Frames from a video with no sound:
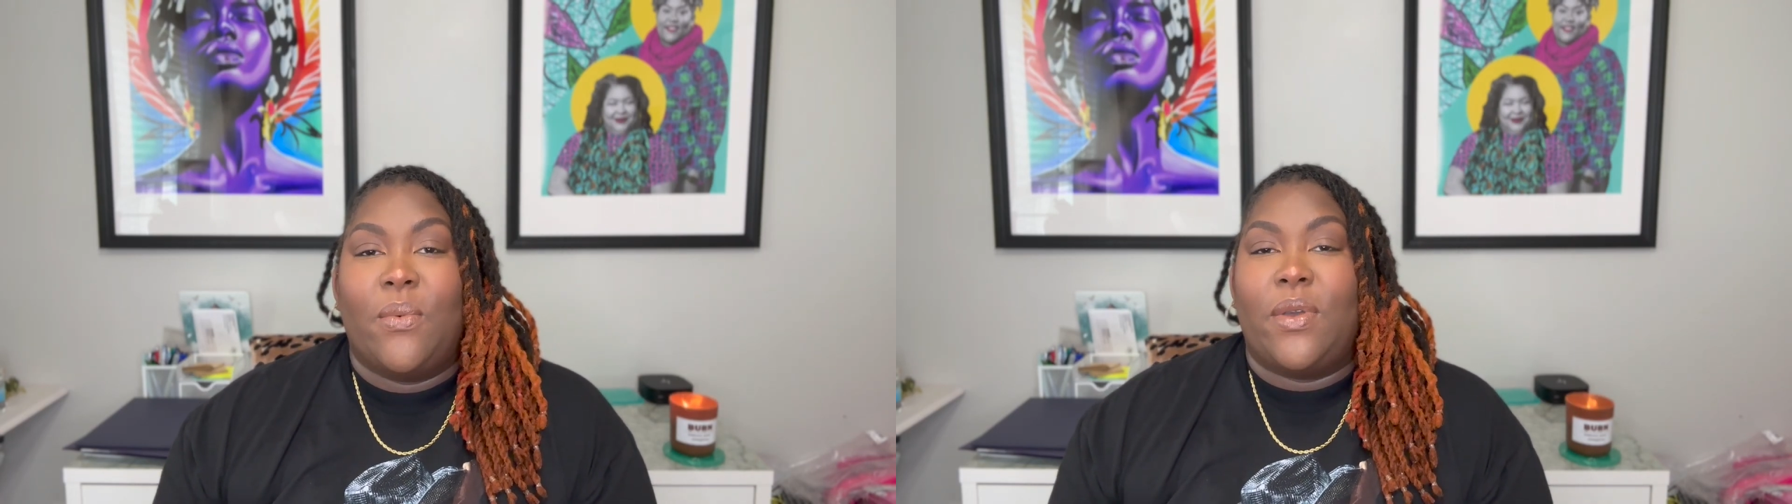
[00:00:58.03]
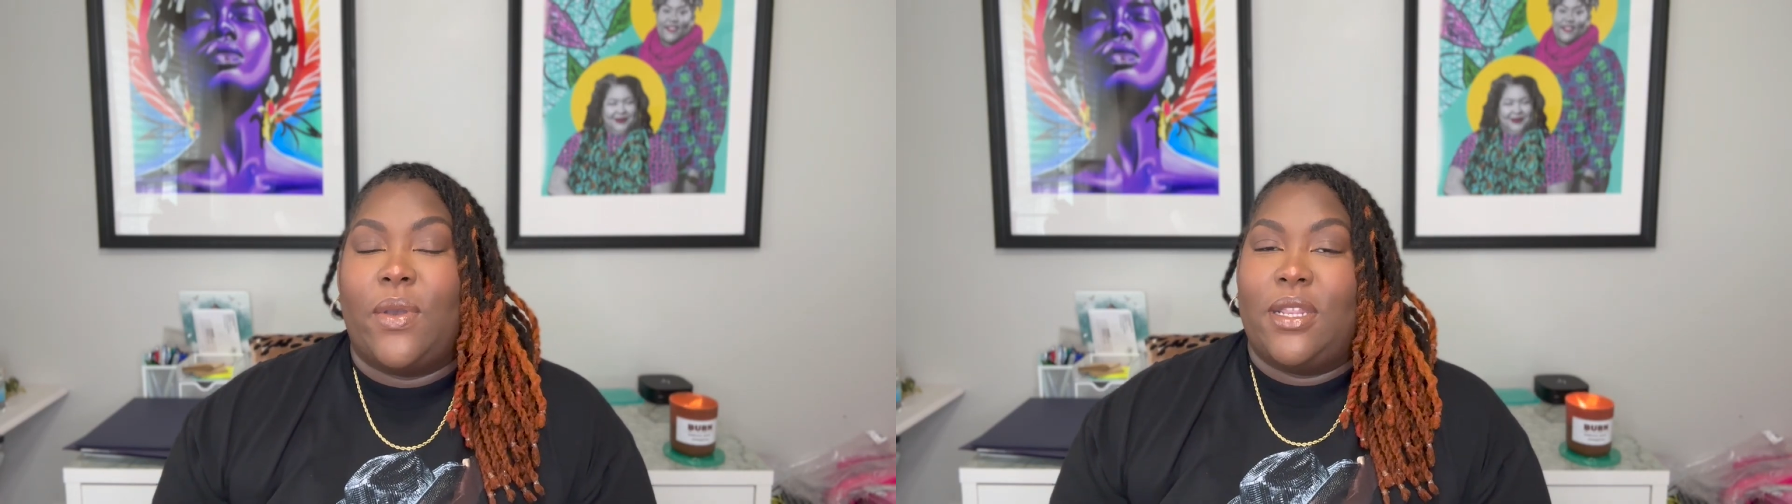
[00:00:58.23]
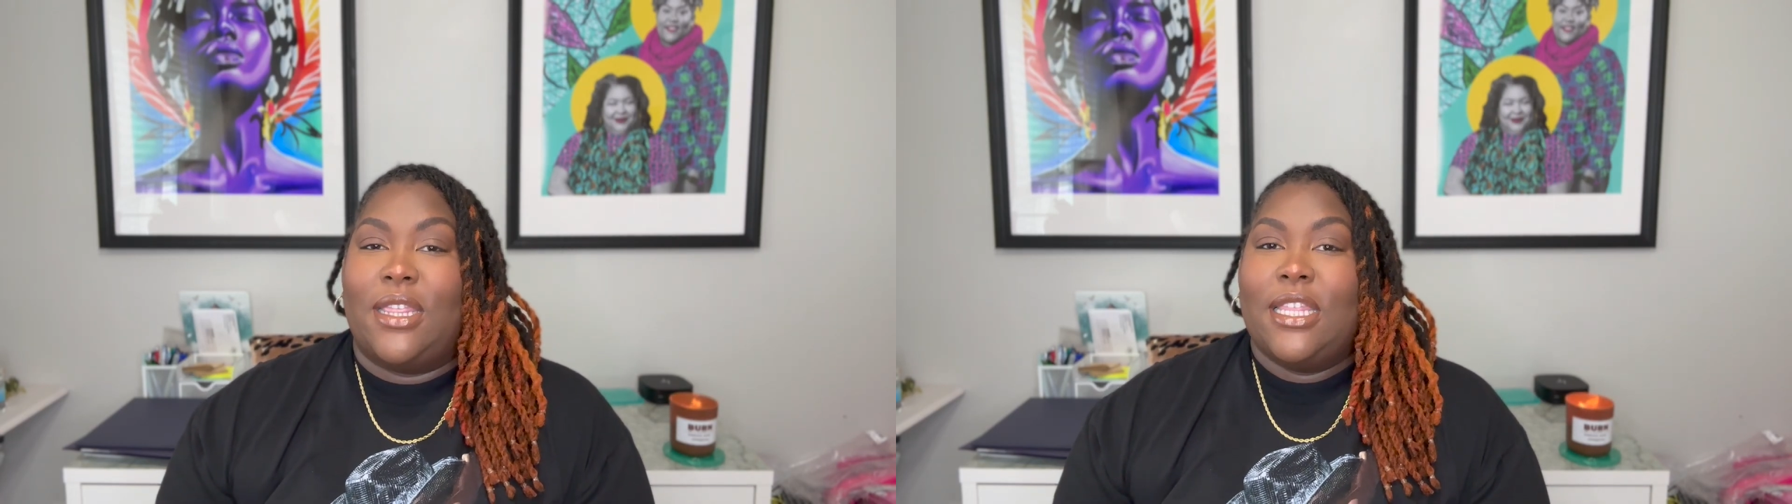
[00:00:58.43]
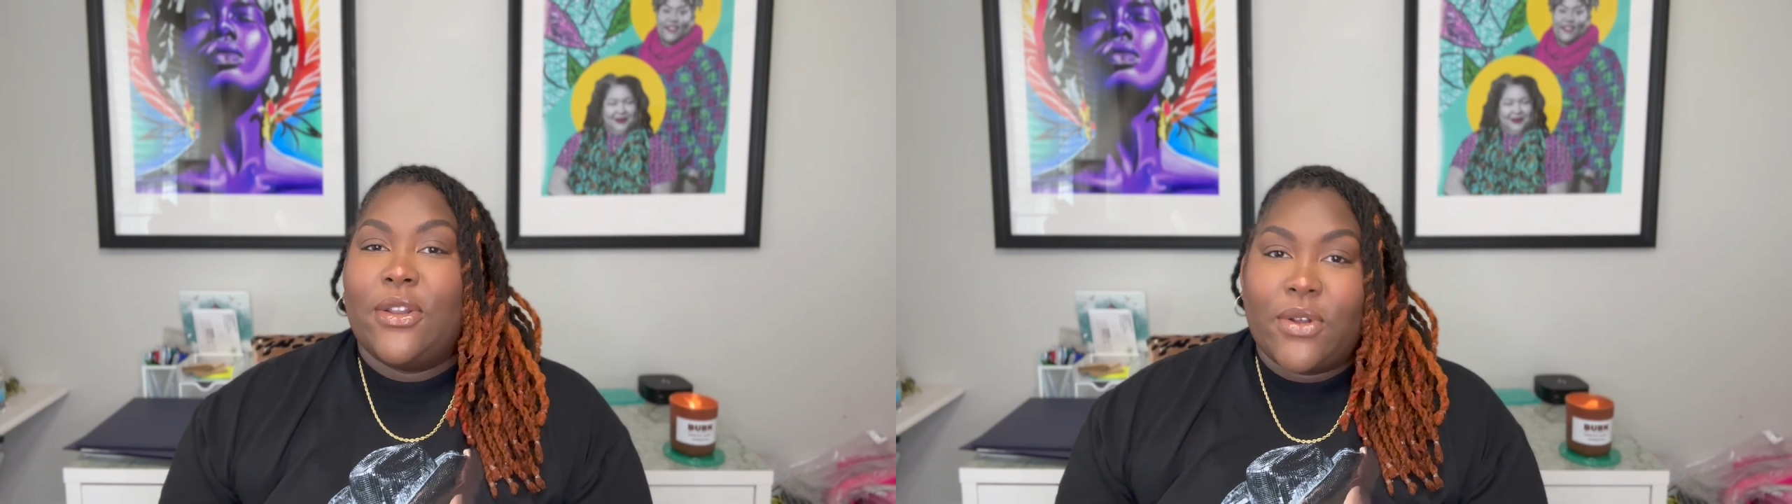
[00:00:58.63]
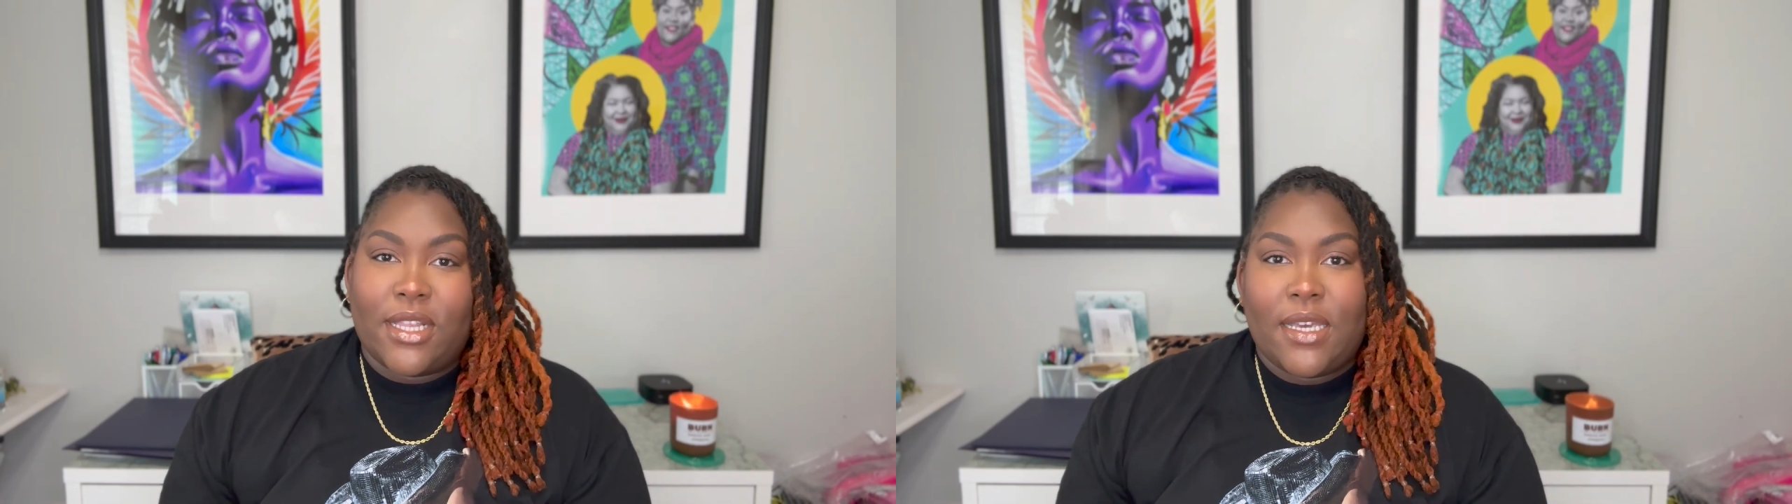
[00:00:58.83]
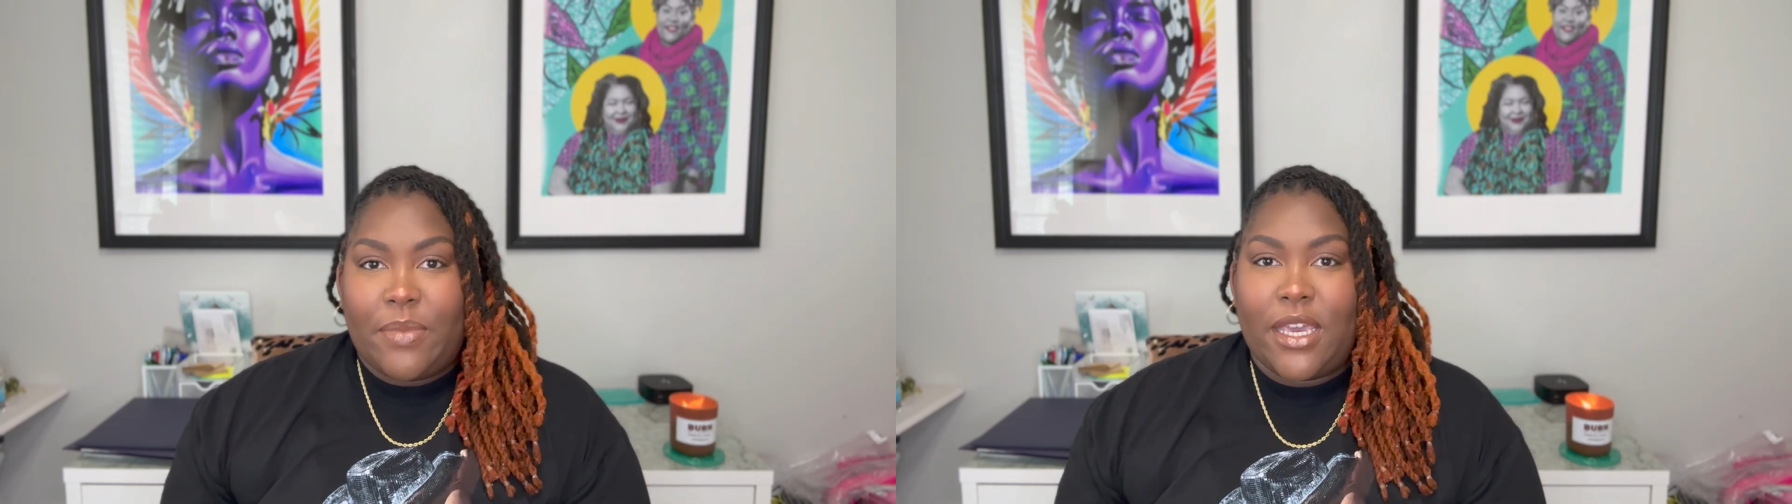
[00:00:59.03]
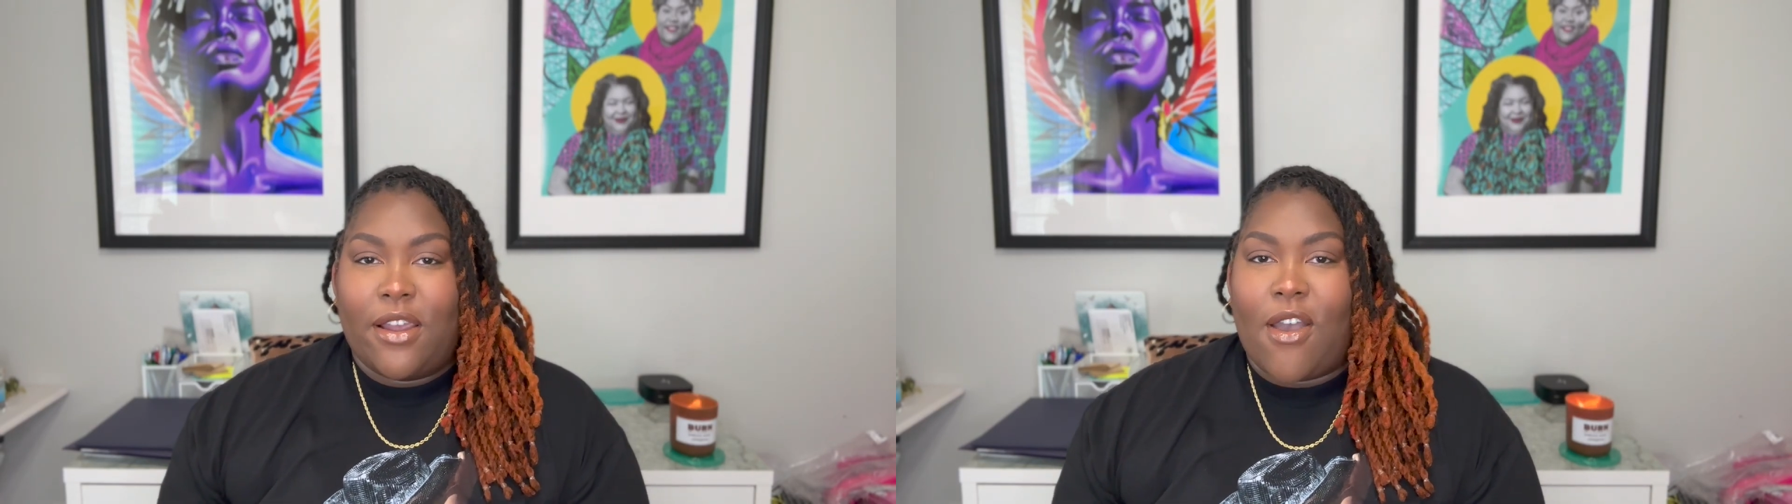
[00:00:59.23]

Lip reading: we would literally be here